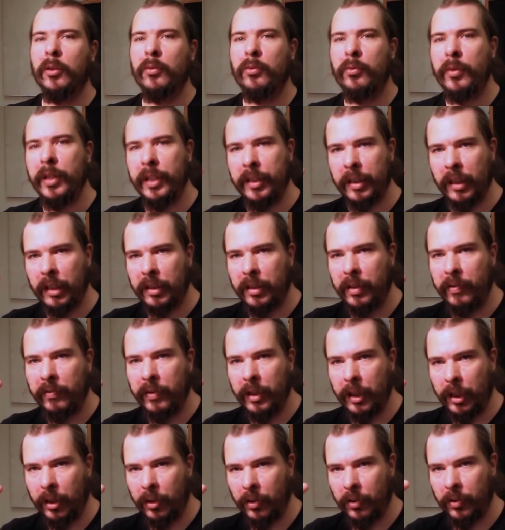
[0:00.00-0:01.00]
360
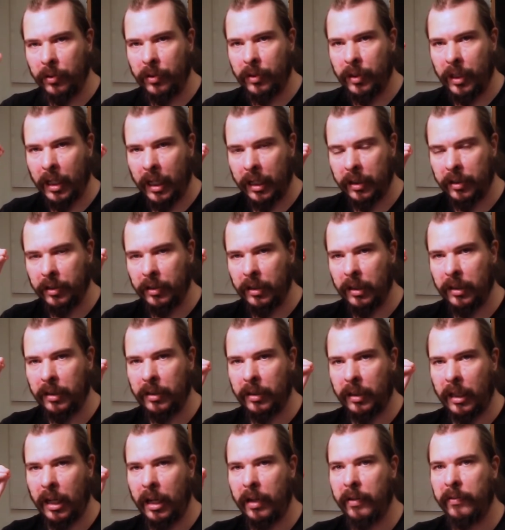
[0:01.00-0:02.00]
videos has
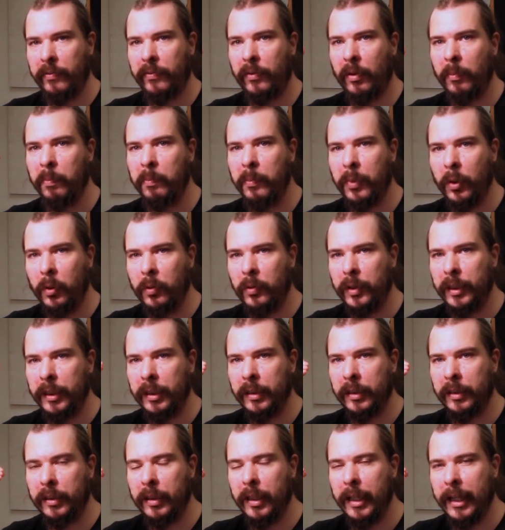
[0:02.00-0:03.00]
this kind of
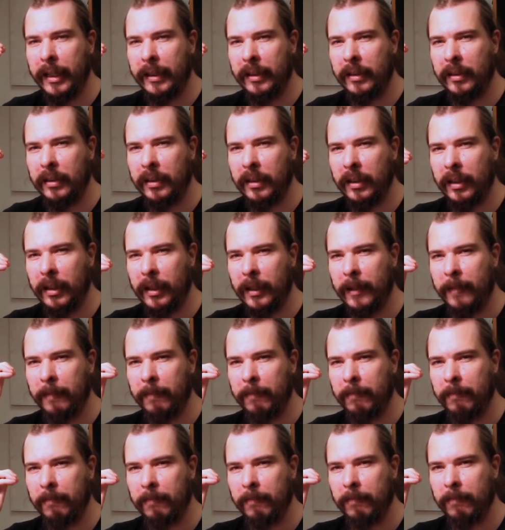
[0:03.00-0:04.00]
component that
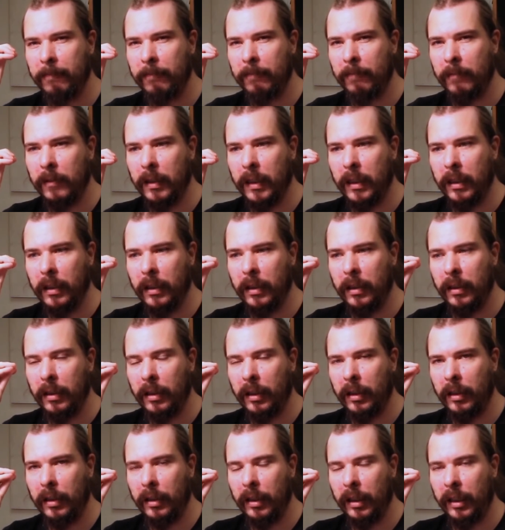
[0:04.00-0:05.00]

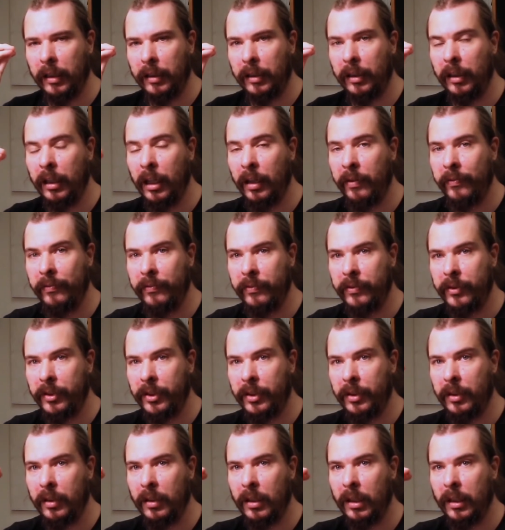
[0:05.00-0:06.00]
it
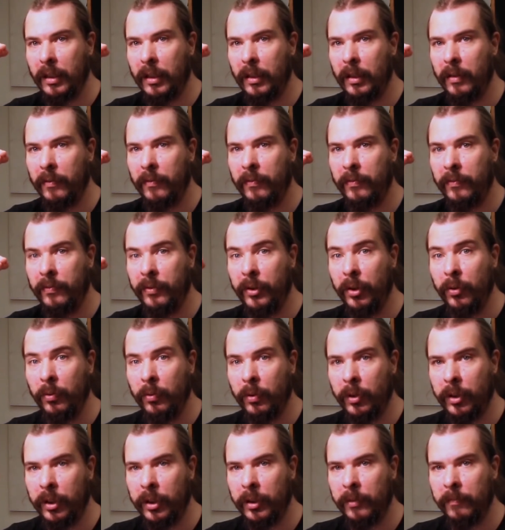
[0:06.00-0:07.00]
gives the
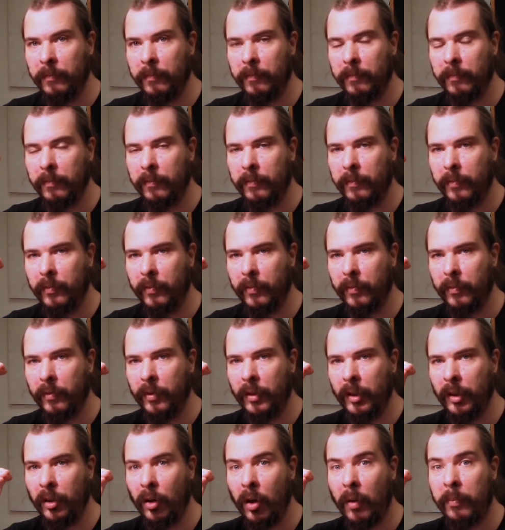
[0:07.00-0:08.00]
viewer
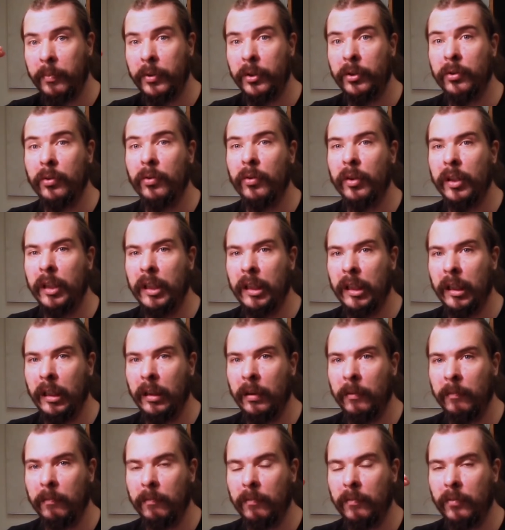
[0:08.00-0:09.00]
the
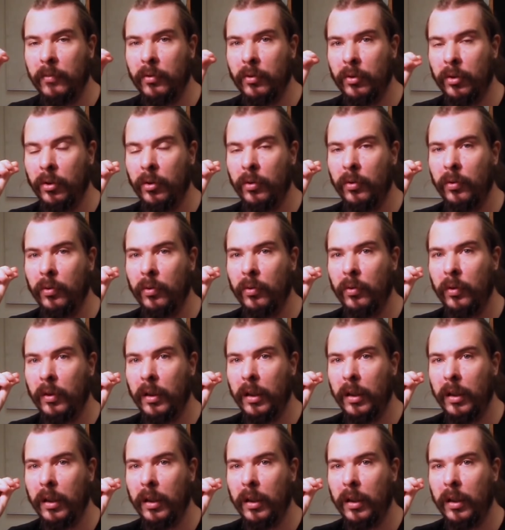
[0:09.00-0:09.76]
opportunity to